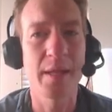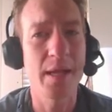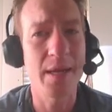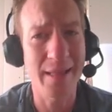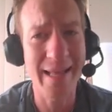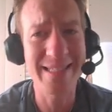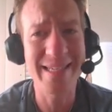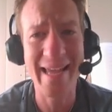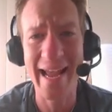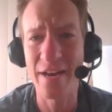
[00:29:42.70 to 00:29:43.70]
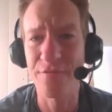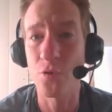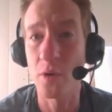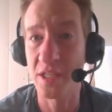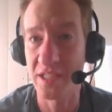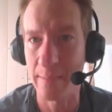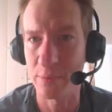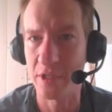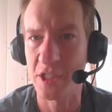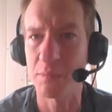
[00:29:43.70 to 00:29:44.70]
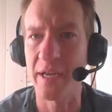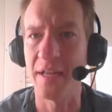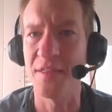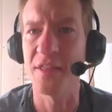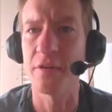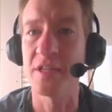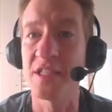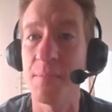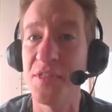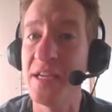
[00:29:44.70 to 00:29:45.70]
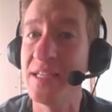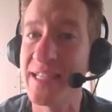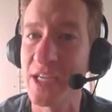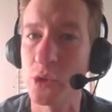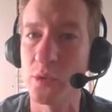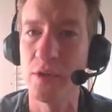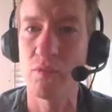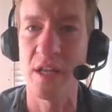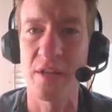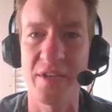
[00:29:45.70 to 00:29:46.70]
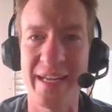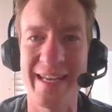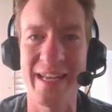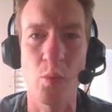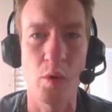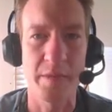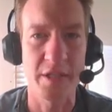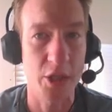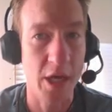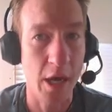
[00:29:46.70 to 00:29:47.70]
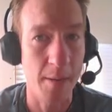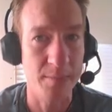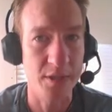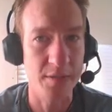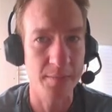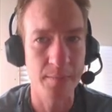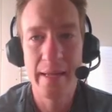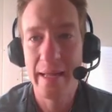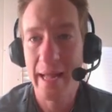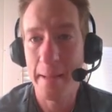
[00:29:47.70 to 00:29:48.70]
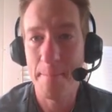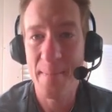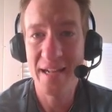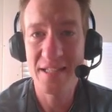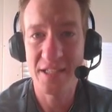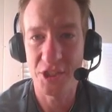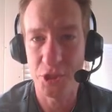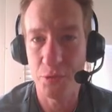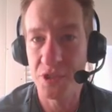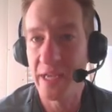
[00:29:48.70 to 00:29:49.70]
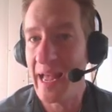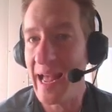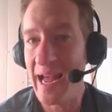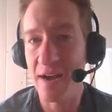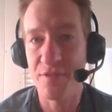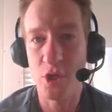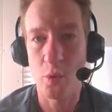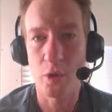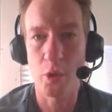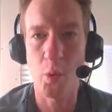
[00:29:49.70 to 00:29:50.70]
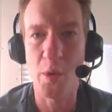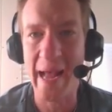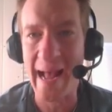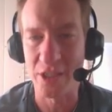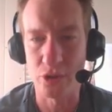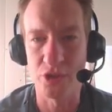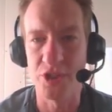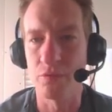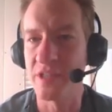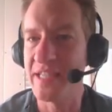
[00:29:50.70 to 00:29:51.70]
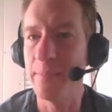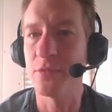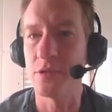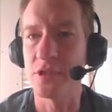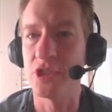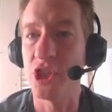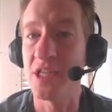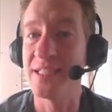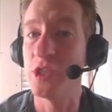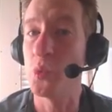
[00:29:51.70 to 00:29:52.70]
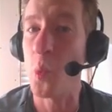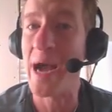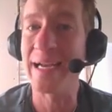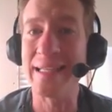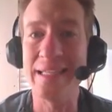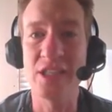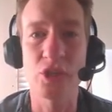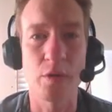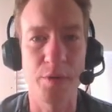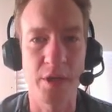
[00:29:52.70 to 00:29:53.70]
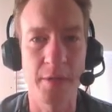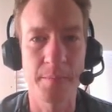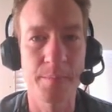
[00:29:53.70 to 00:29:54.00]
Unless it can, for example, explain that there is something sexually relevant in a woman's gums. And men's tissues have the quote-unquote estrogen receptors just as widely distributed